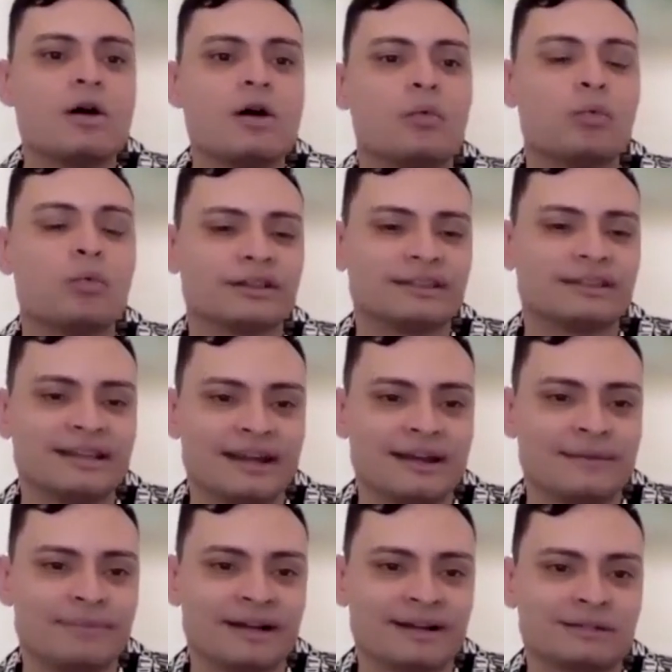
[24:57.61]
what the
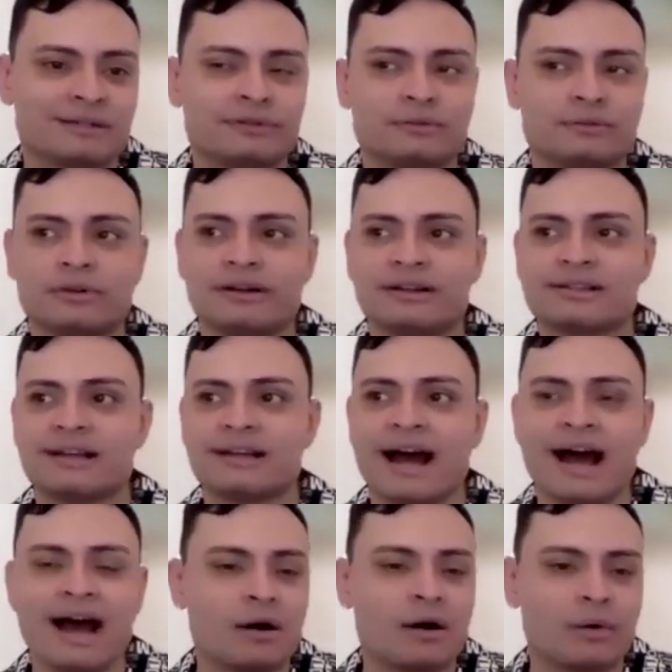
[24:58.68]
impact of it was,
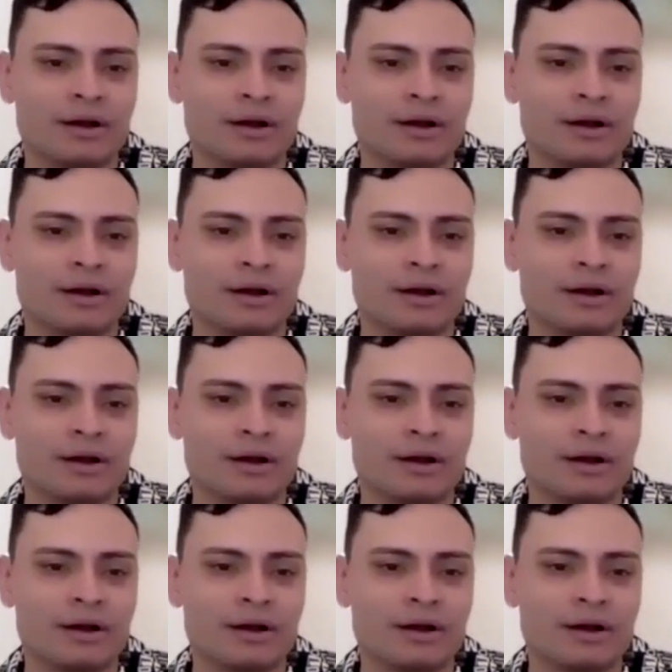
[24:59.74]
how